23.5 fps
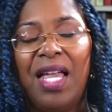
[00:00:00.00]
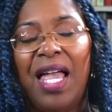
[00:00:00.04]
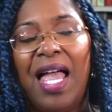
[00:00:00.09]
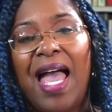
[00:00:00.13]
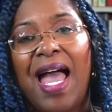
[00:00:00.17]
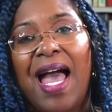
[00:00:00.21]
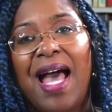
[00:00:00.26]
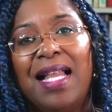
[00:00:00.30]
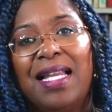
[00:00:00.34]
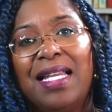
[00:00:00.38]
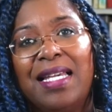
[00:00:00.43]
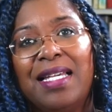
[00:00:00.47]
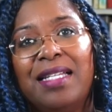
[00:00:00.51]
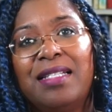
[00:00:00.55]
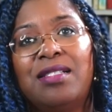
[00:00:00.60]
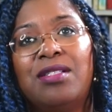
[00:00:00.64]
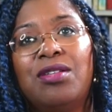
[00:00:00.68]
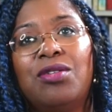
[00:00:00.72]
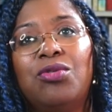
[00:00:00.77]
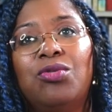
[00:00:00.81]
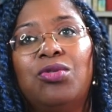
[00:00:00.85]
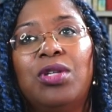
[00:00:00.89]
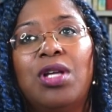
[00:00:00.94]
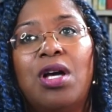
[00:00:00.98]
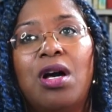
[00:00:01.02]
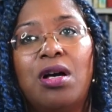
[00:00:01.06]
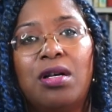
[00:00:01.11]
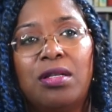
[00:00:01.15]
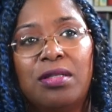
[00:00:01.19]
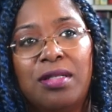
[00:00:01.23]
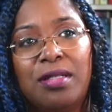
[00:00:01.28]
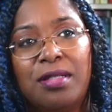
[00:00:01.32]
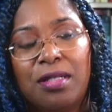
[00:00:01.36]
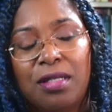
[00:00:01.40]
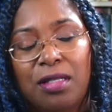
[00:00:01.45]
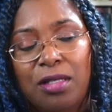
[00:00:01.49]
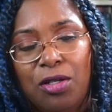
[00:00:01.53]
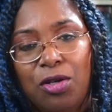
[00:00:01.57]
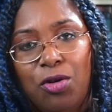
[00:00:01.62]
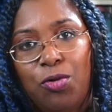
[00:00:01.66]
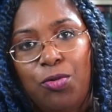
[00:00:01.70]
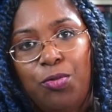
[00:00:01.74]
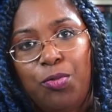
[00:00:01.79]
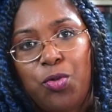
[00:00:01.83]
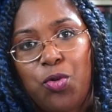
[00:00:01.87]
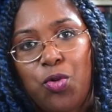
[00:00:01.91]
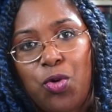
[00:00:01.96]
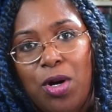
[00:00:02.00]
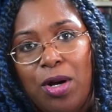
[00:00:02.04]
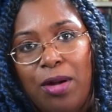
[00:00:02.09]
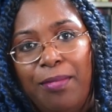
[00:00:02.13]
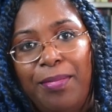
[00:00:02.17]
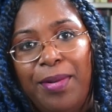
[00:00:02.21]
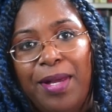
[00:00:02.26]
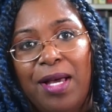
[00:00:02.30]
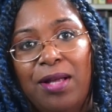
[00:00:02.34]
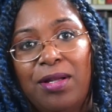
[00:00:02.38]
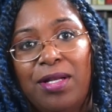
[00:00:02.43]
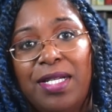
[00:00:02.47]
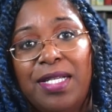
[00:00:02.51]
Alex, who longs to learn more about